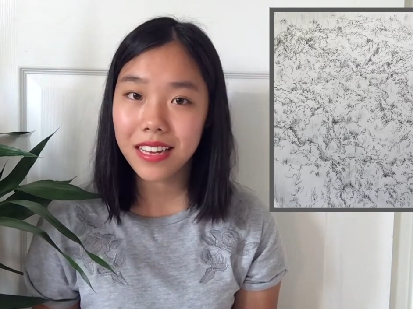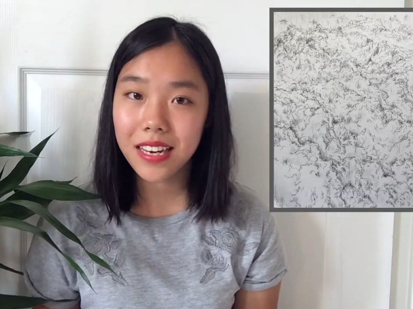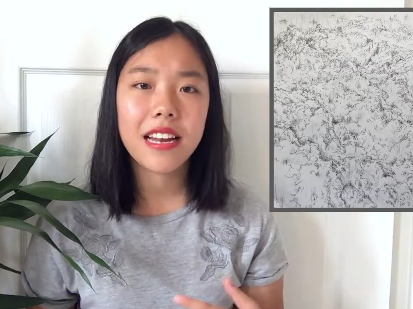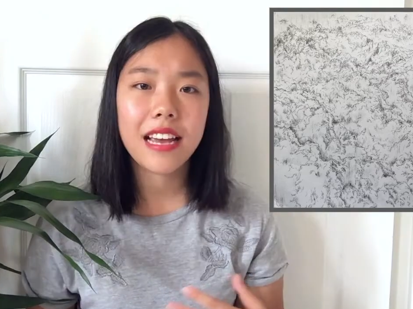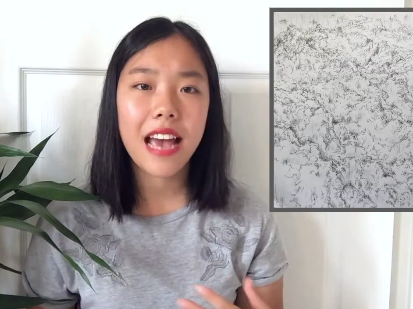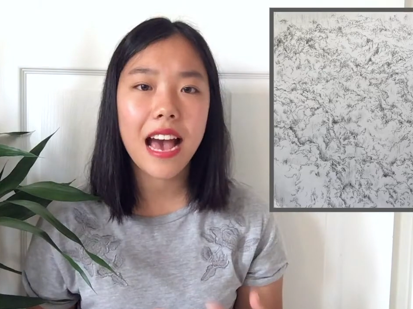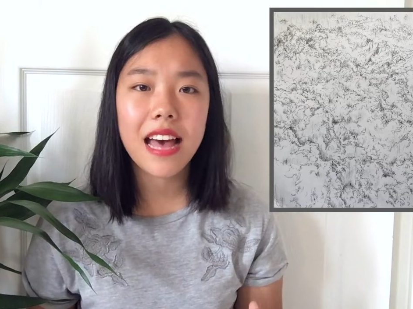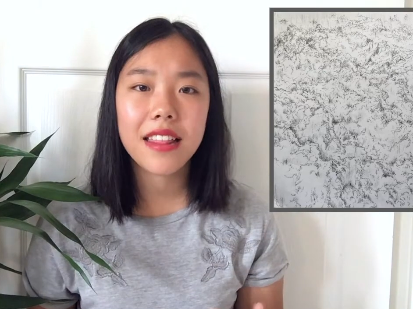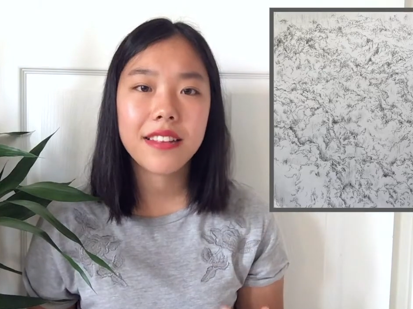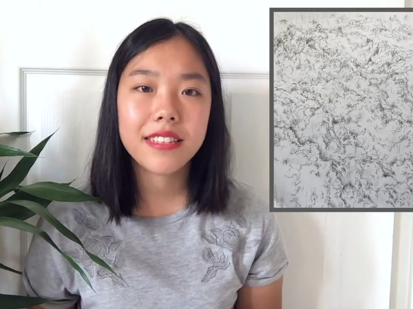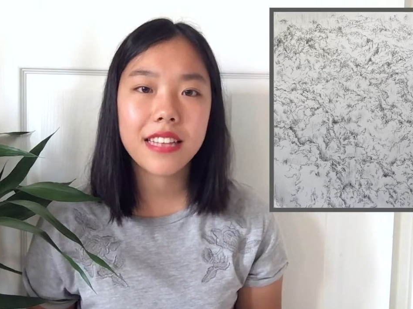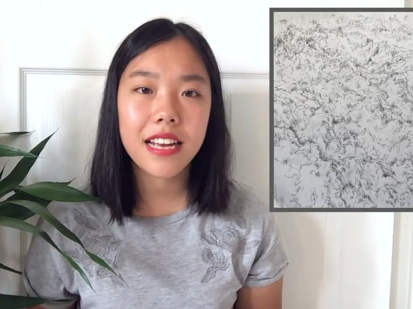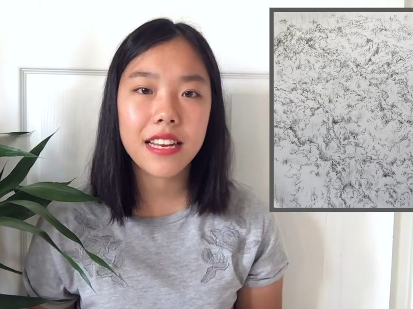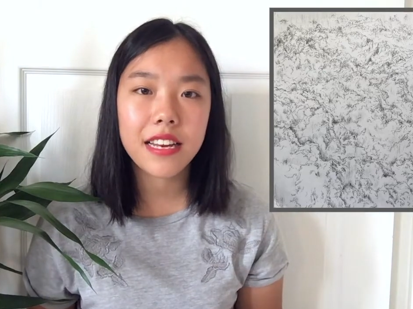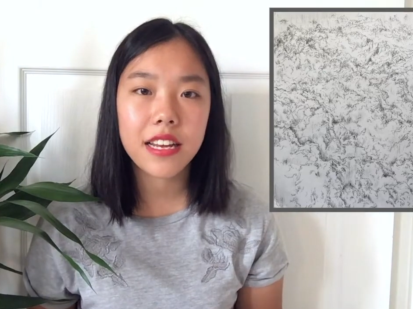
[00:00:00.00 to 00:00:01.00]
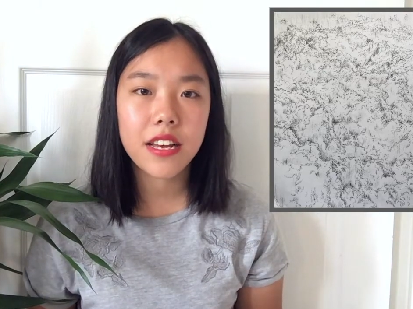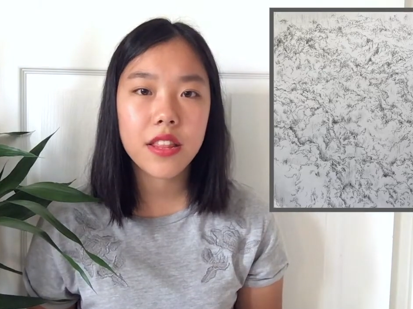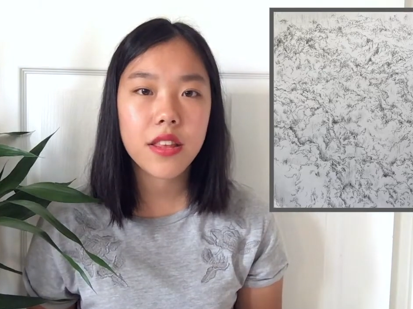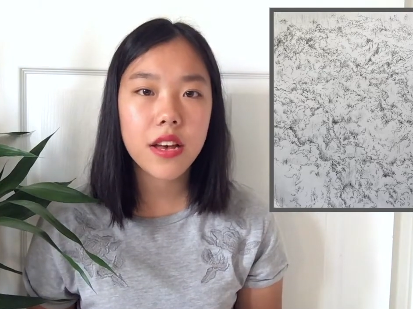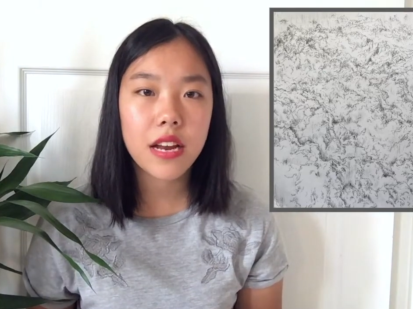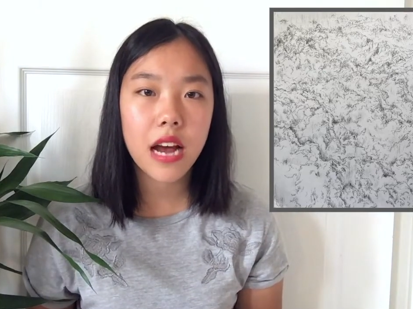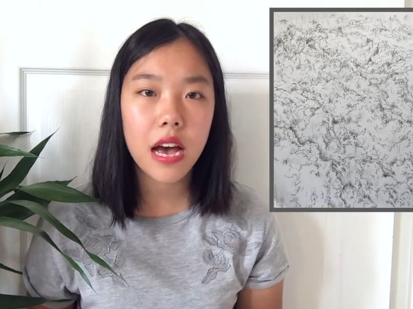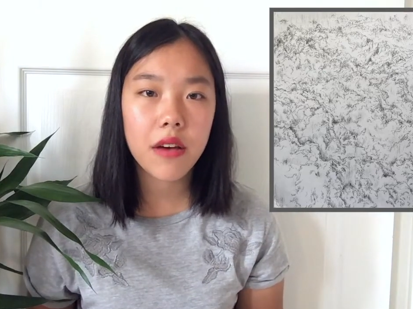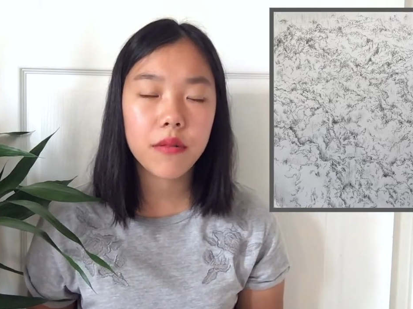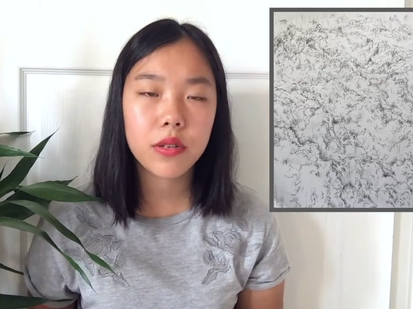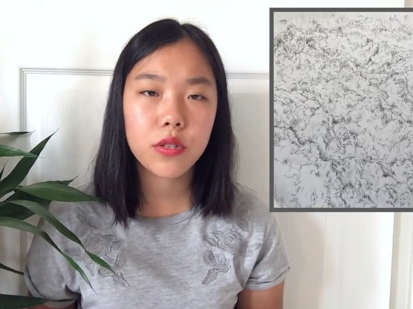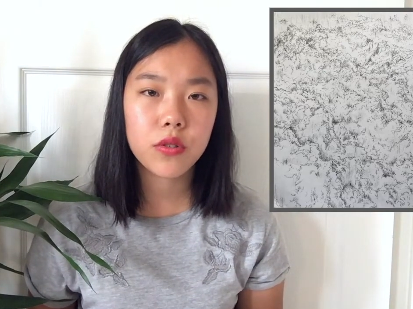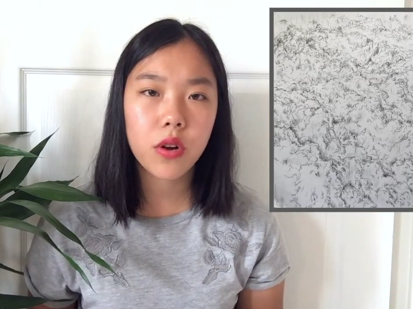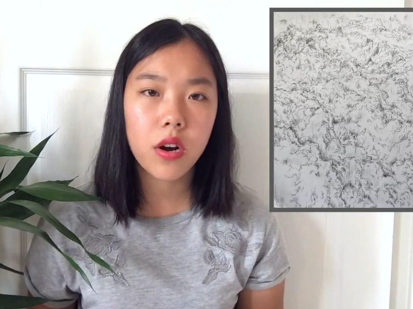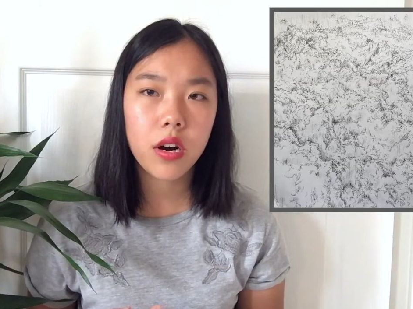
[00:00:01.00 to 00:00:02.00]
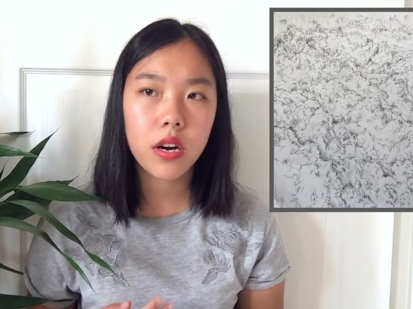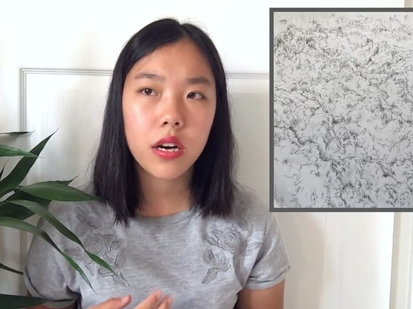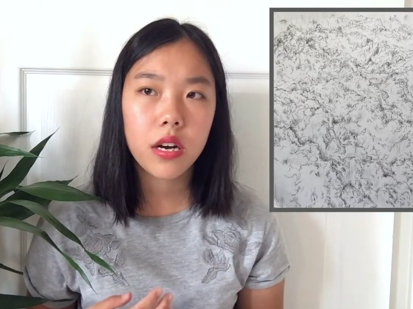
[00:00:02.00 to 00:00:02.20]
And I had this idea that I would draw